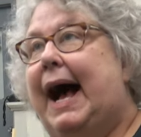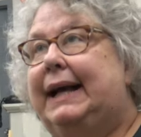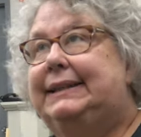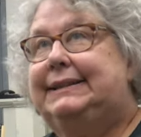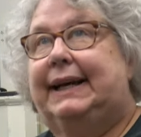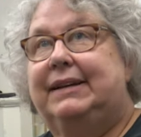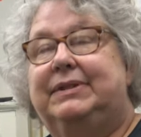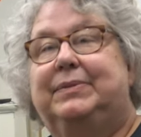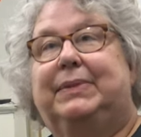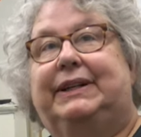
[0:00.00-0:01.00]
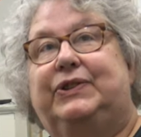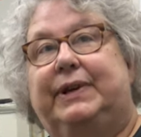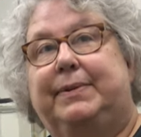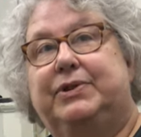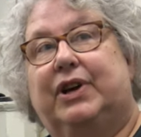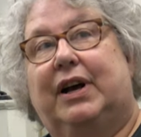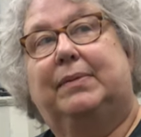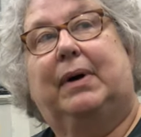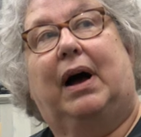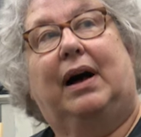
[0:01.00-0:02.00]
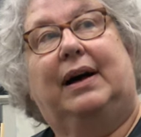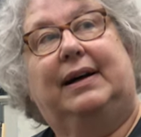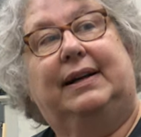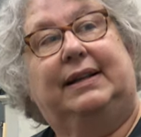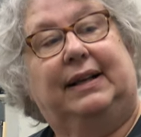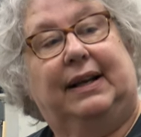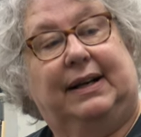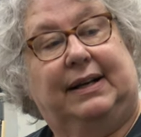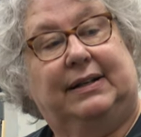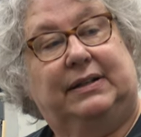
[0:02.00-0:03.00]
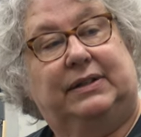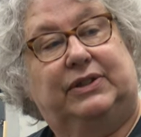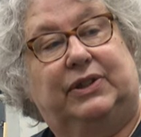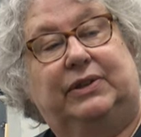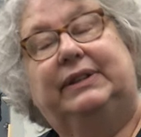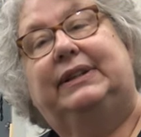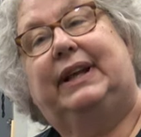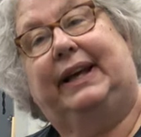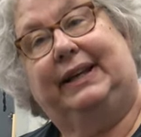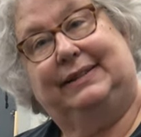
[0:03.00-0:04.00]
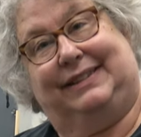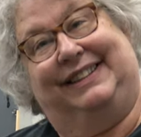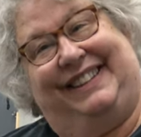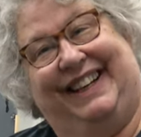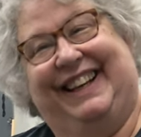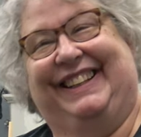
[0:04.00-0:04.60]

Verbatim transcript: I'd say I'm in my dream job on uh, certain days.